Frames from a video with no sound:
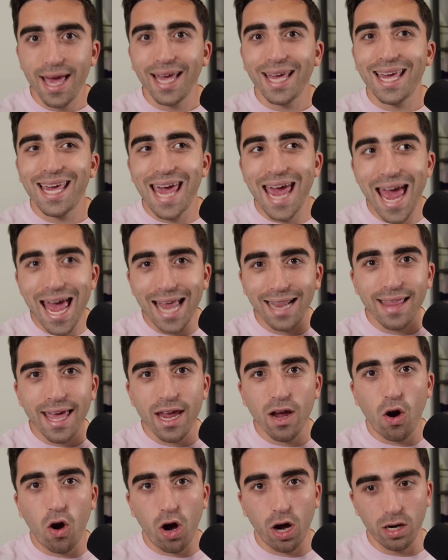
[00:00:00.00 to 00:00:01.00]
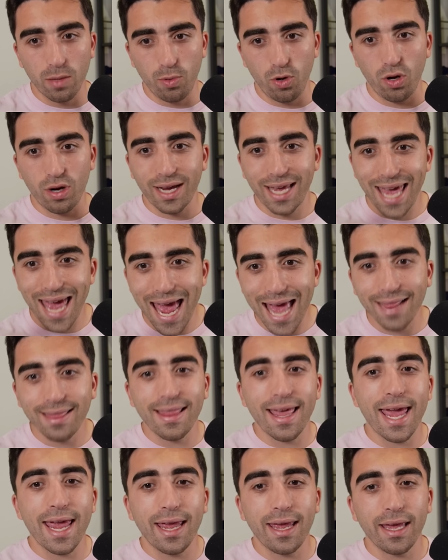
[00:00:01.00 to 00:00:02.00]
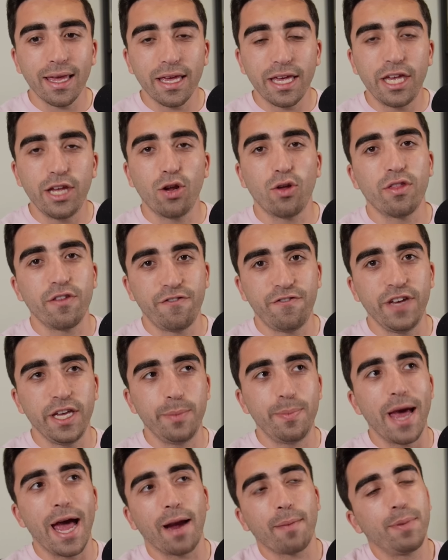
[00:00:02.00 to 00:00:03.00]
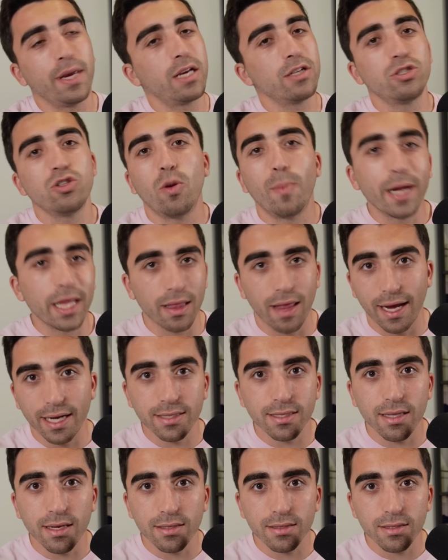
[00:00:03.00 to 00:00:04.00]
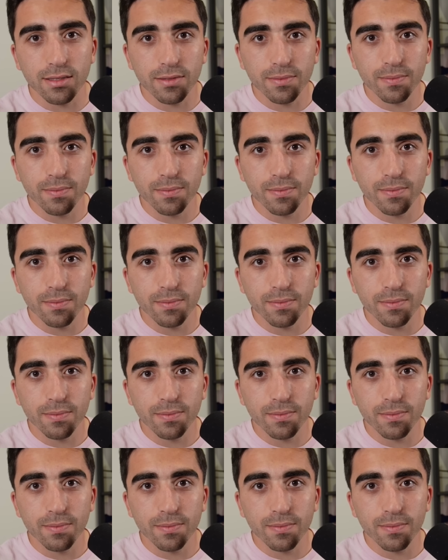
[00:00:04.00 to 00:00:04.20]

Can they audible? Can they hear the feedback? Because nobody likes this.